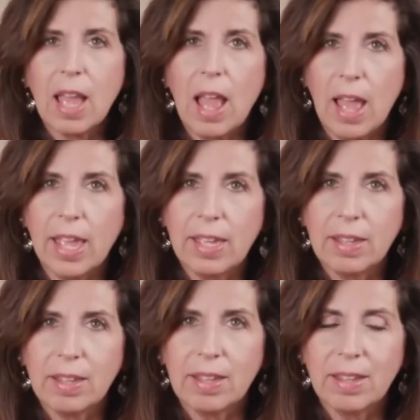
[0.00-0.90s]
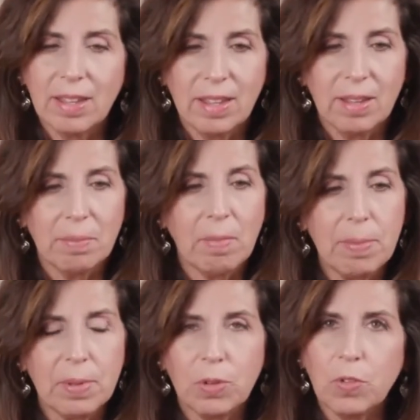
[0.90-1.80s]
eye
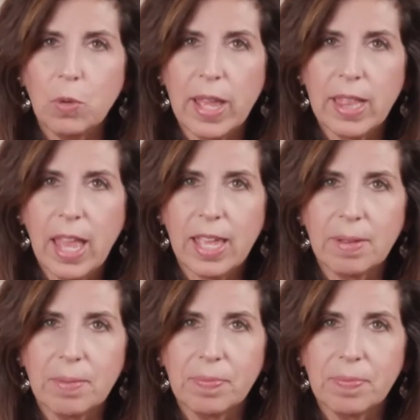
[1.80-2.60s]
my beautiful white light.